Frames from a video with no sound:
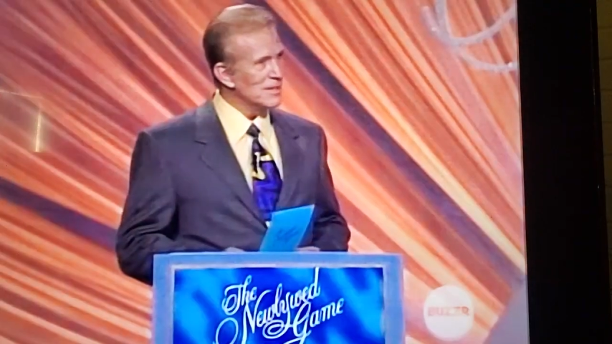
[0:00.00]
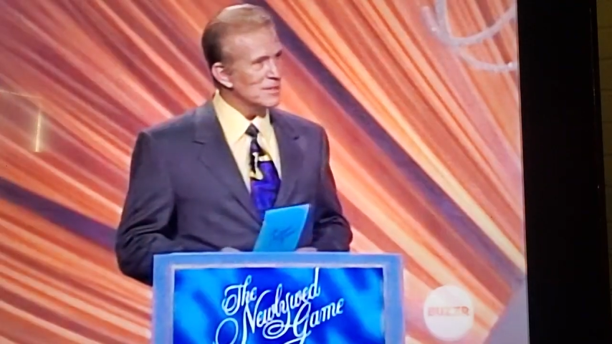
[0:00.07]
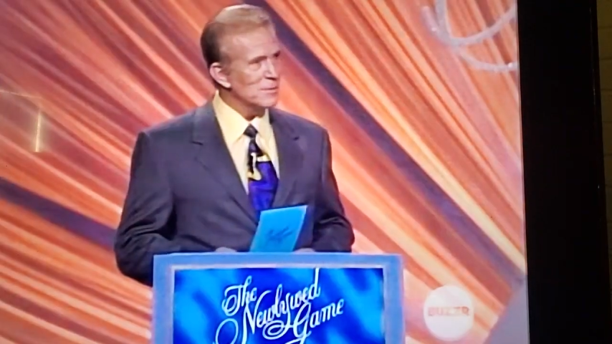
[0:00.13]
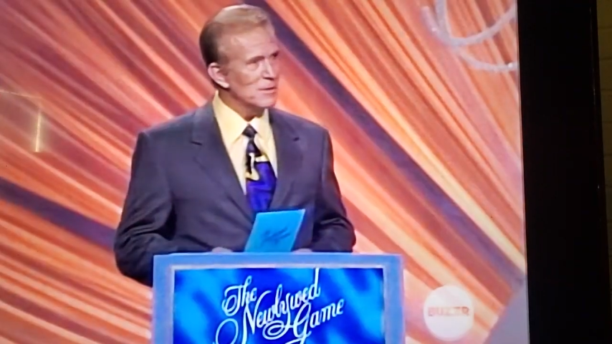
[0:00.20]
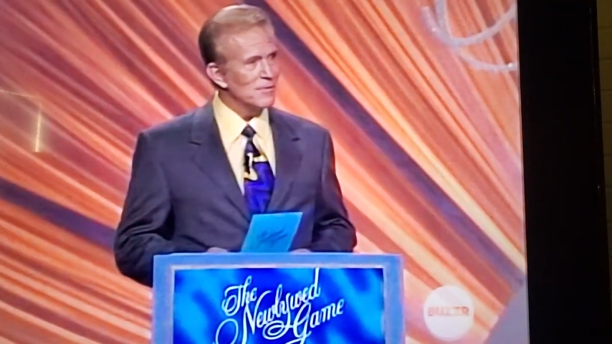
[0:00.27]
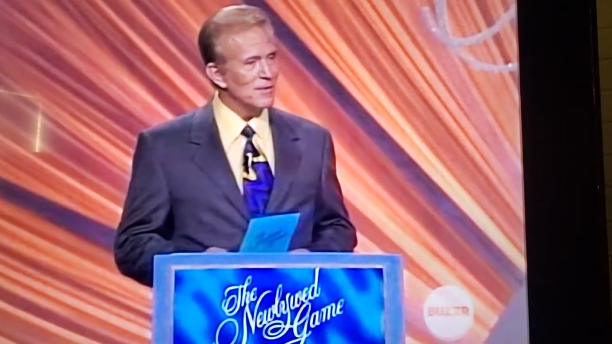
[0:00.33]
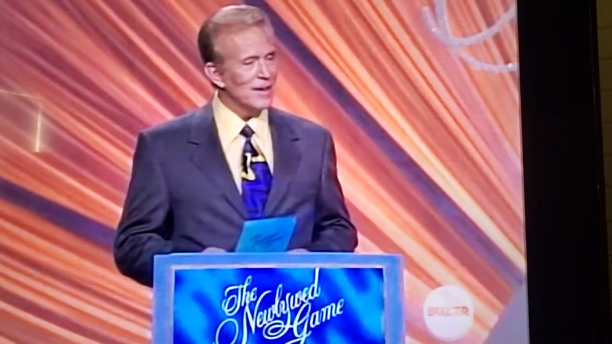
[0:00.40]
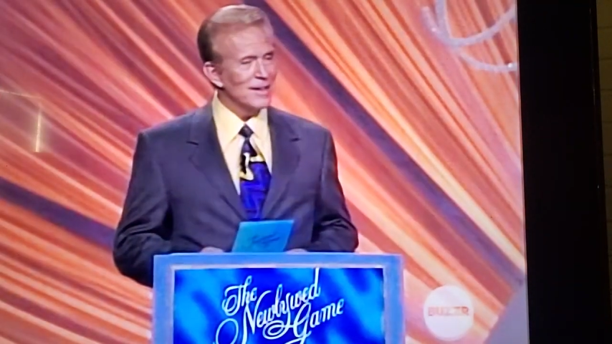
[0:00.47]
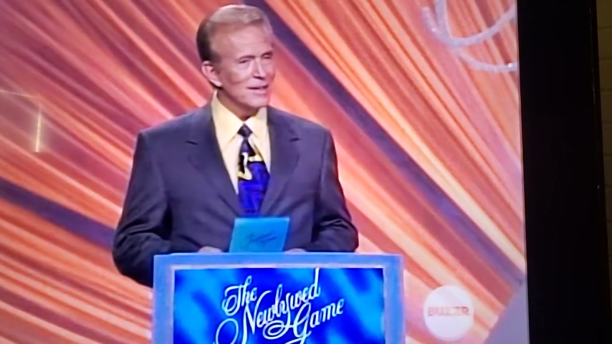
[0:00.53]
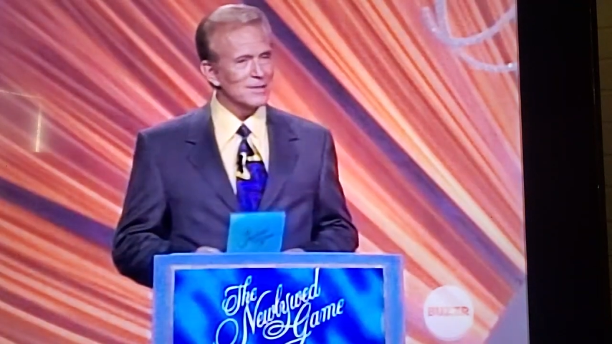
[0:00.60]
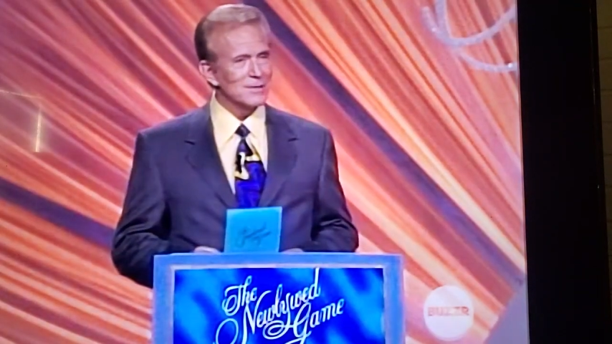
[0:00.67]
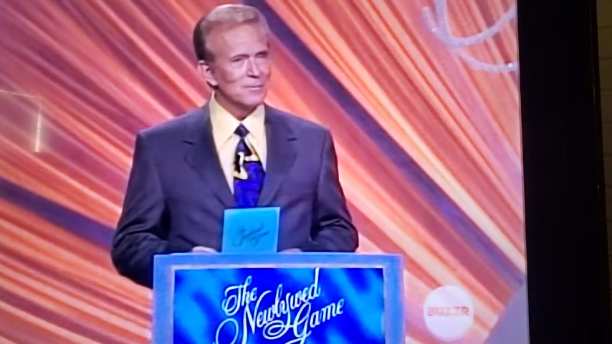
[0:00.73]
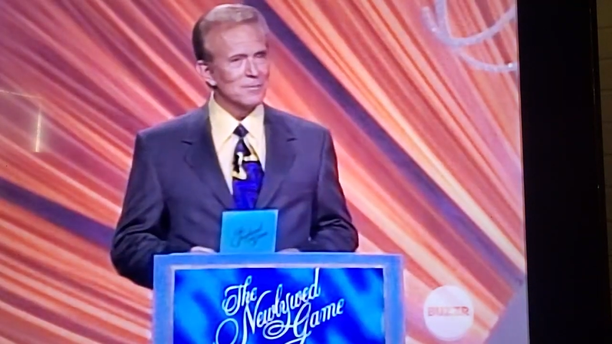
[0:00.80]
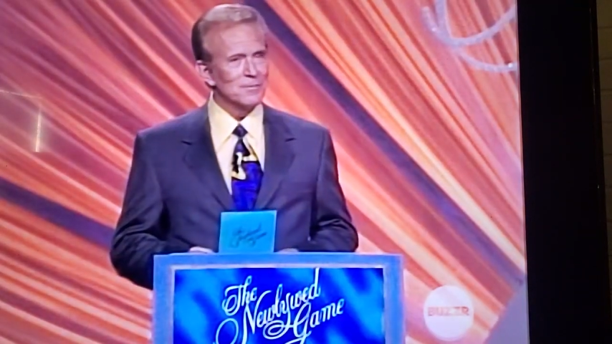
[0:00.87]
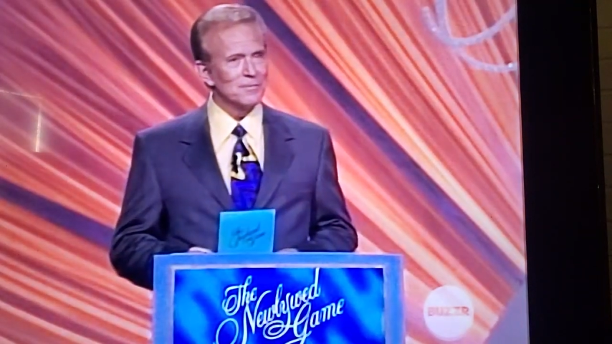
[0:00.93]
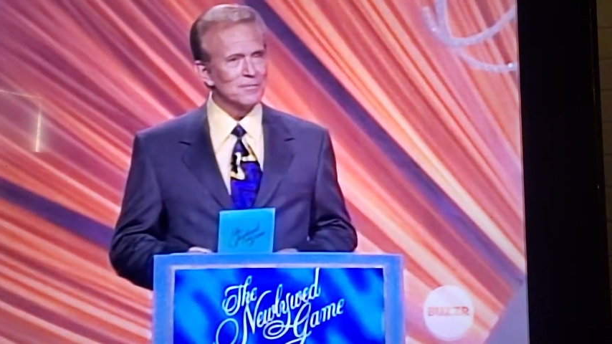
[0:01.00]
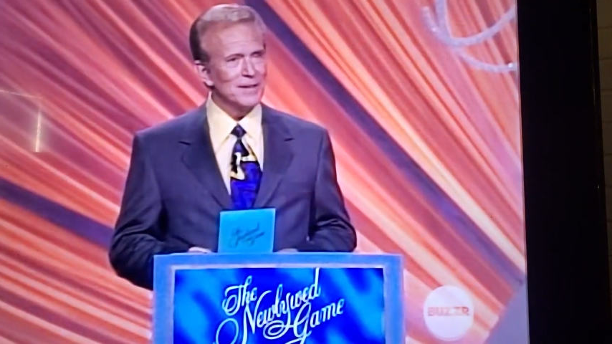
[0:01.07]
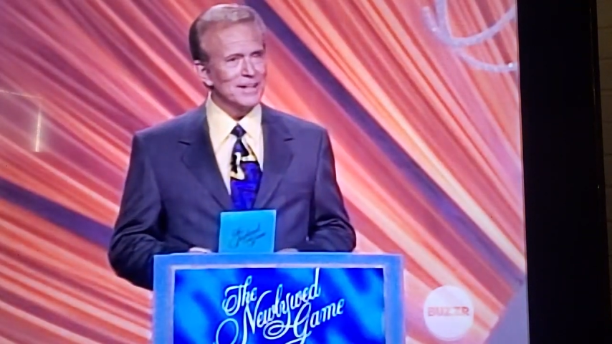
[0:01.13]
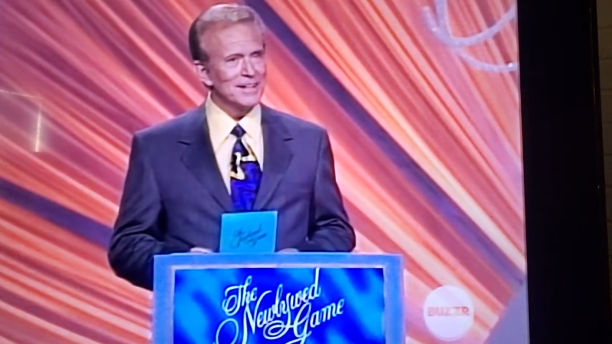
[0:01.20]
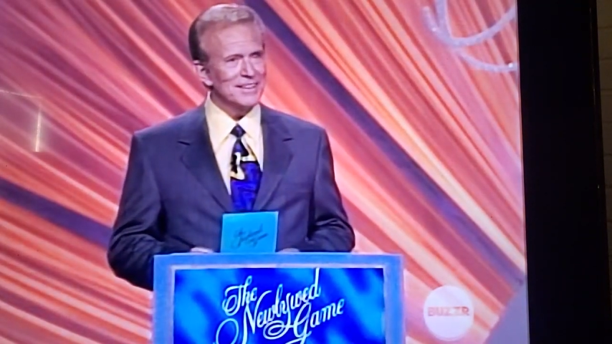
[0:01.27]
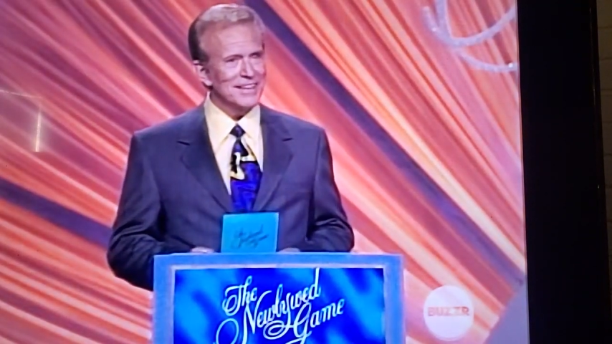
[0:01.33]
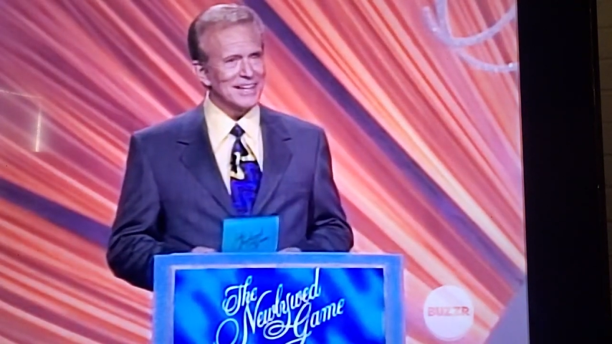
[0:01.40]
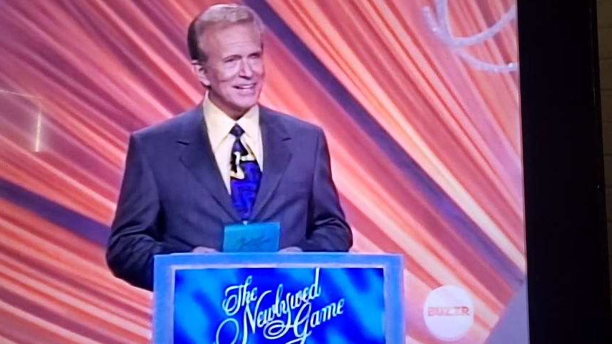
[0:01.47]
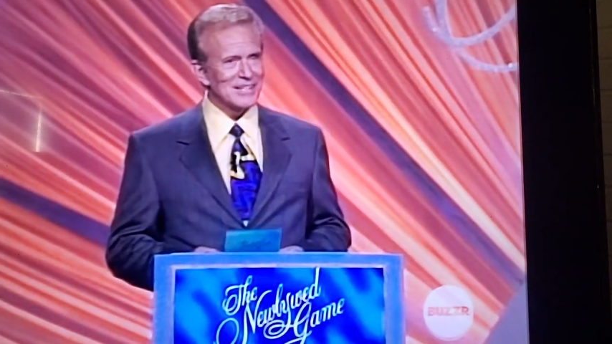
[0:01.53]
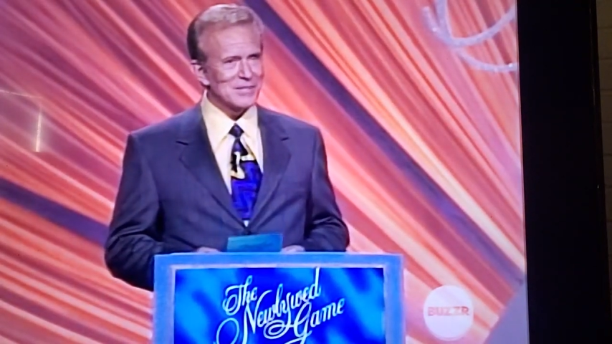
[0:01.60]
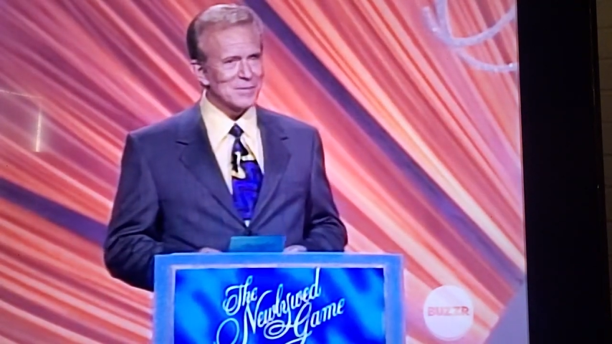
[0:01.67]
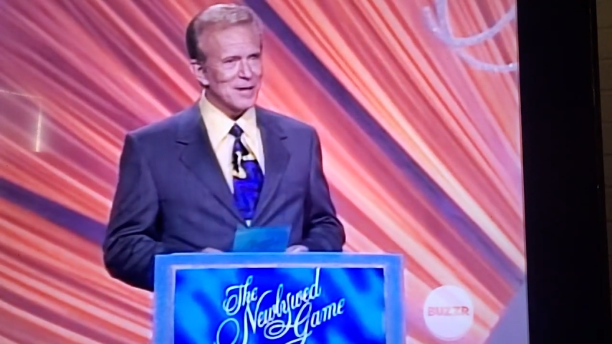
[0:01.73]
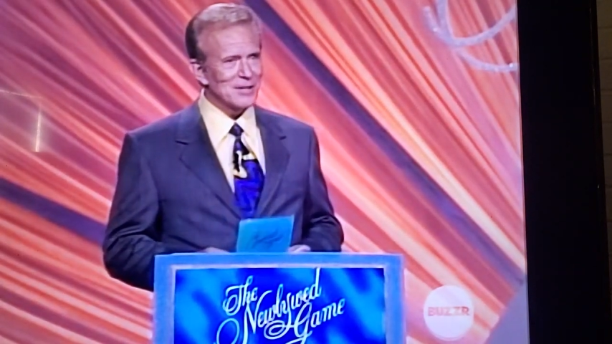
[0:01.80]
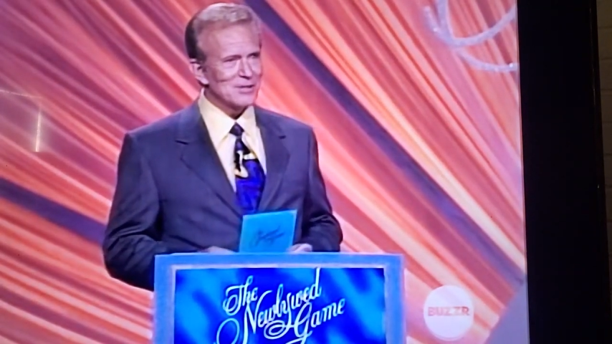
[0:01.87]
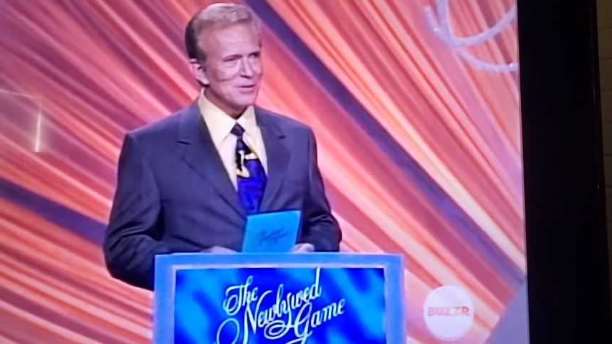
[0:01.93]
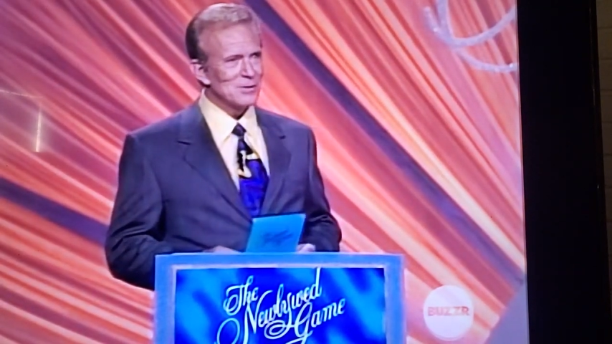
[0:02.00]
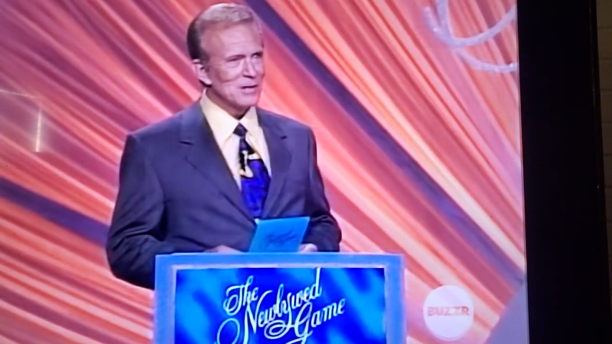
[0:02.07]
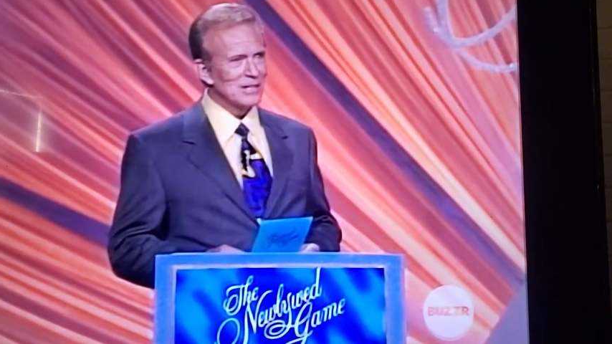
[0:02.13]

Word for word: with us. We found out some fun things about you